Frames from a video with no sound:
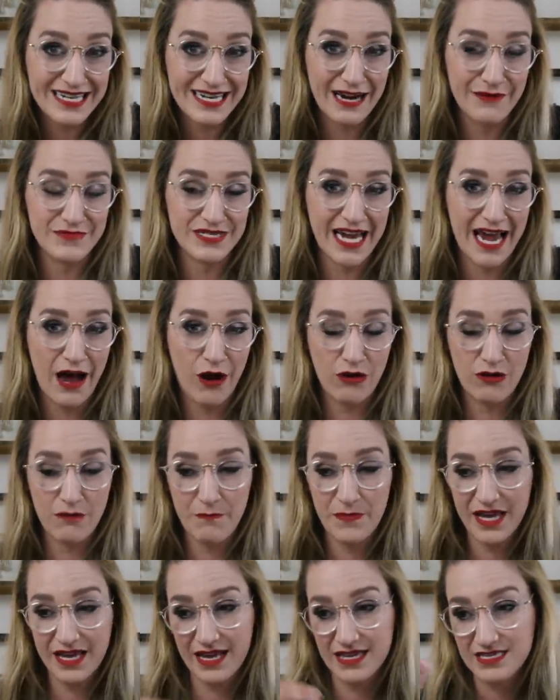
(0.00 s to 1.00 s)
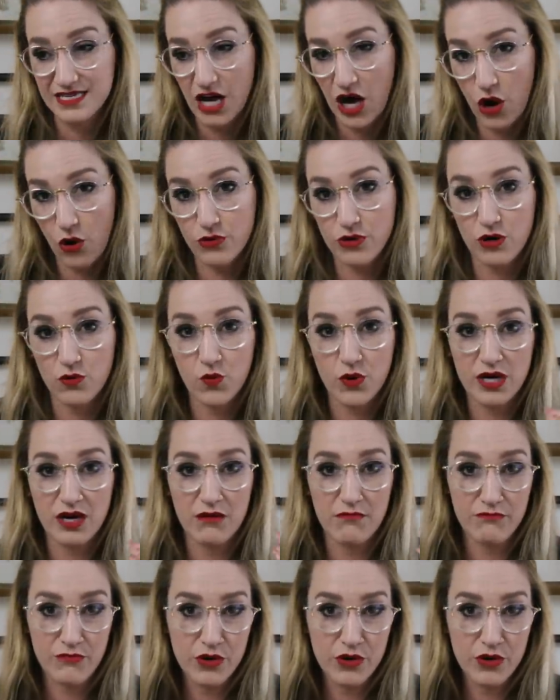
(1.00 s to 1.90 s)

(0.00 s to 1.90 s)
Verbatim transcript: to come down because the owner wouldn't